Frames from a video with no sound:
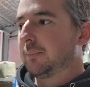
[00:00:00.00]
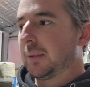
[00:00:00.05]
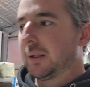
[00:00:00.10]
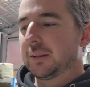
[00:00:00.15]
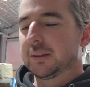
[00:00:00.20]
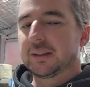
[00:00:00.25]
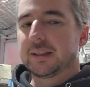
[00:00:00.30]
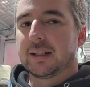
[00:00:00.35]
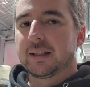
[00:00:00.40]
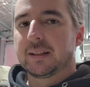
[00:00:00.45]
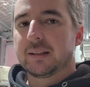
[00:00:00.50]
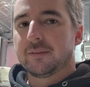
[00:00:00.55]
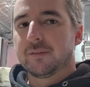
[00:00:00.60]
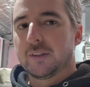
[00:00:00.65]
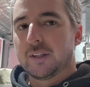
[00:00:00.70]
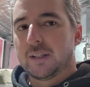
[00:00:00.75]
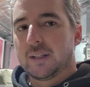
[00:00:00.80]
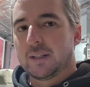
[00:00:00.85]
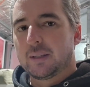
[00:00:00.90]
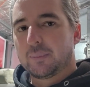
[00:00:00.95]
bolt together
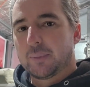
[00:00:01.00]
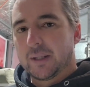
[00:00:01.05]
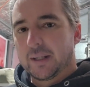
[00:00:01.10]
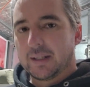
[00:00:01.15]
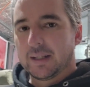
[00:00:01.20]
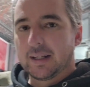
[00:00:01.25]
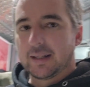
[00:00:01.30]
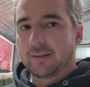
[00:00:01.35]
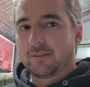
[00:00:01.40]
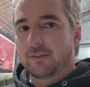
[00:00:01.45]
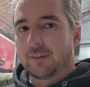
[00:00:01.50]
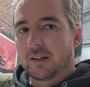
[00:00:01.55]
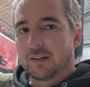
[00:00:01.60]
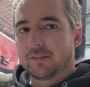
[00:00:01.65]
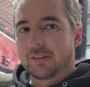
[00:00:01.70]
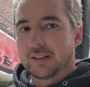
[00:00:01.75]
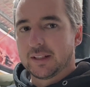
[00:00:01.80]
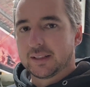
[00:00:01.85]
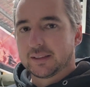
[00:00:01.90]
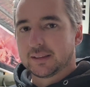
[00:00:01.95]
converter to bring it down to
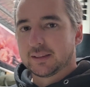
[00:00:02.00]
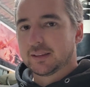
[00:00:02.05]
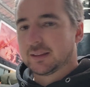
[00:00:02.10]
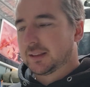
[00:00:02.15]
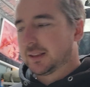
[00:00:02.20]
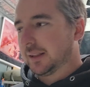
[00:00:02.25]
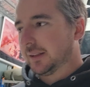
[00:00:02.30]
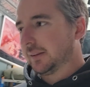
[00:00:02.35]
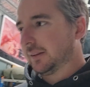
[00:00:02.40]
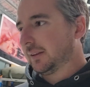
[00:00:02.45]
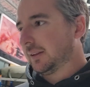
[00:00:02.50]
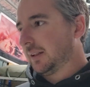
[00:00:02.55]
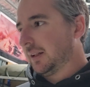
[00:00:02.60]
5,000, so